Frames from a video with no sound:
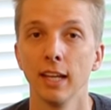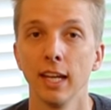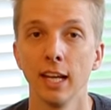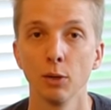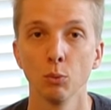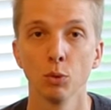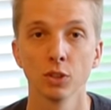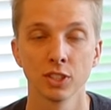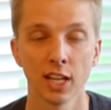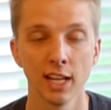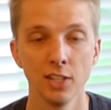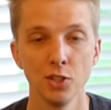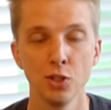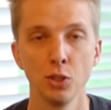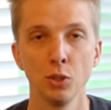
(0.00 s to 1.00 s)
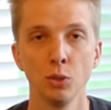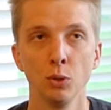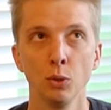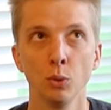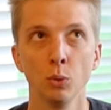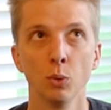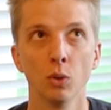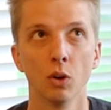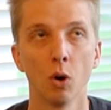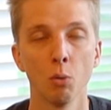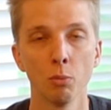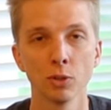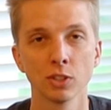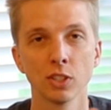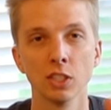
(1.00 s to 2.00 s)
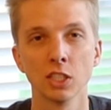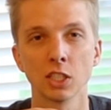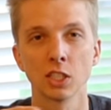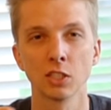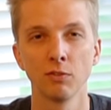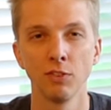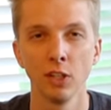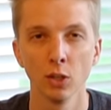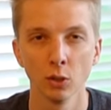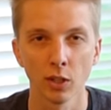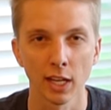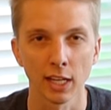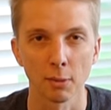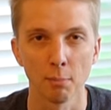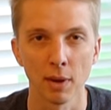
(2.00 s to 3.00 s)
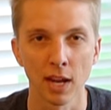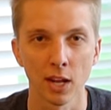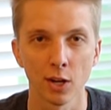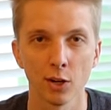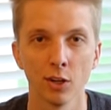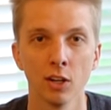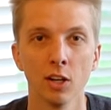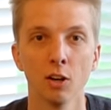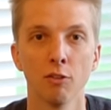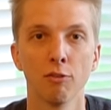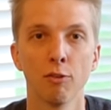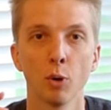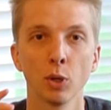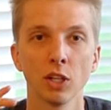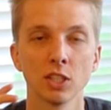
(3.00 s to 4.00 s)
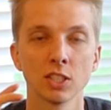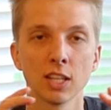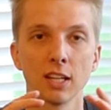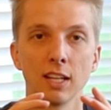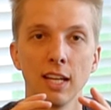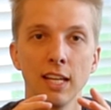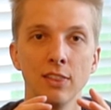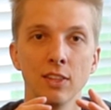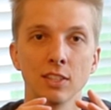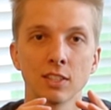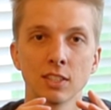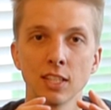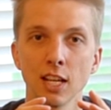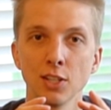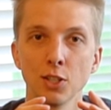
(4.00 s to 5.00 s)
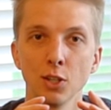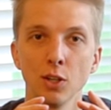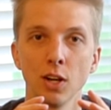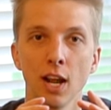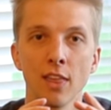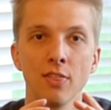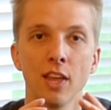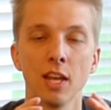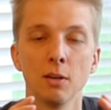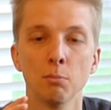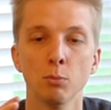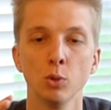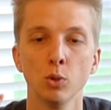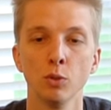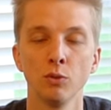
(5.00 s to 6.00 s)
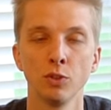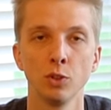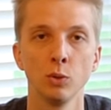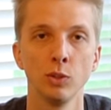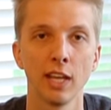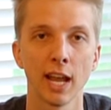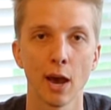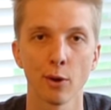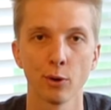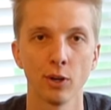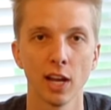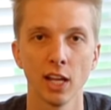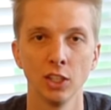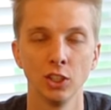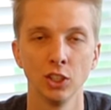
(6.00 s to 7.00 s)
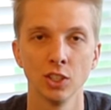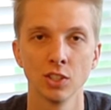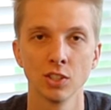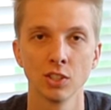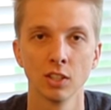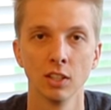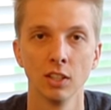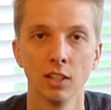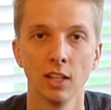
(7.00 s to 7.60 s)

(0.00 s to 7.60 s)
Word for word: It will tend to, almost in a sphere-like manner, focus in the center and then move to the outer edges